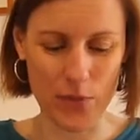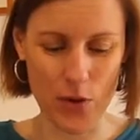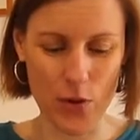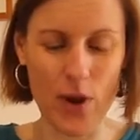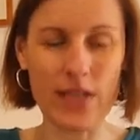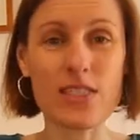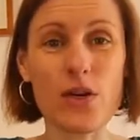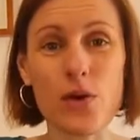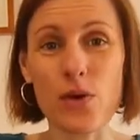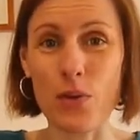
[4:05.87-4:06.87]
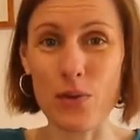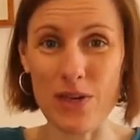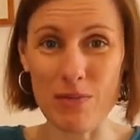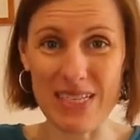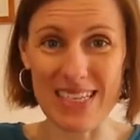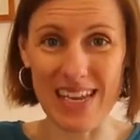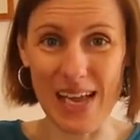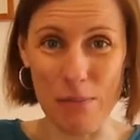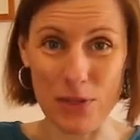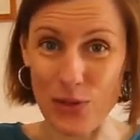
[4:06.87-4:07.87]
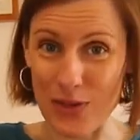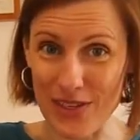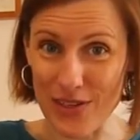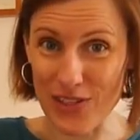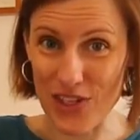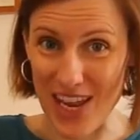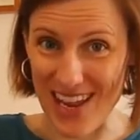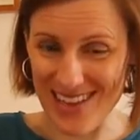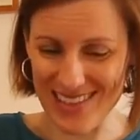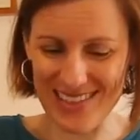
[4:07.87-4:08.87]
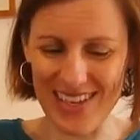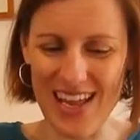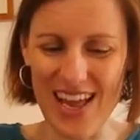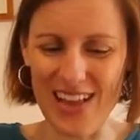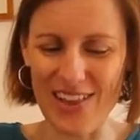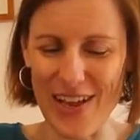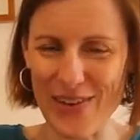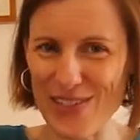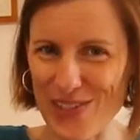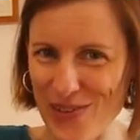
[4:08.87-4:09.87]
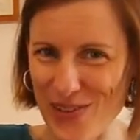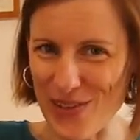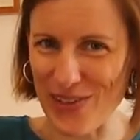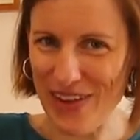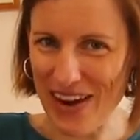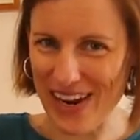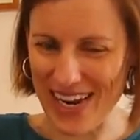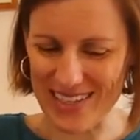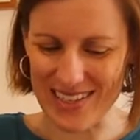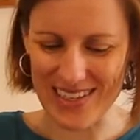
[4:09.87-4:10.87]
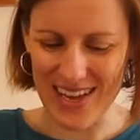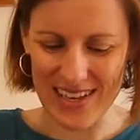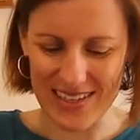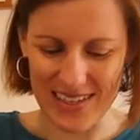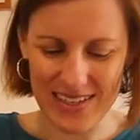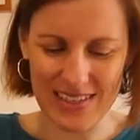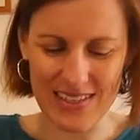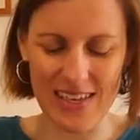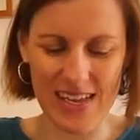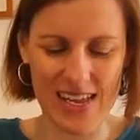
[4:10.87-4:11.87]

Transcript: All right, so we want to be sitting up tall in those chairs like we do with all of our exercises,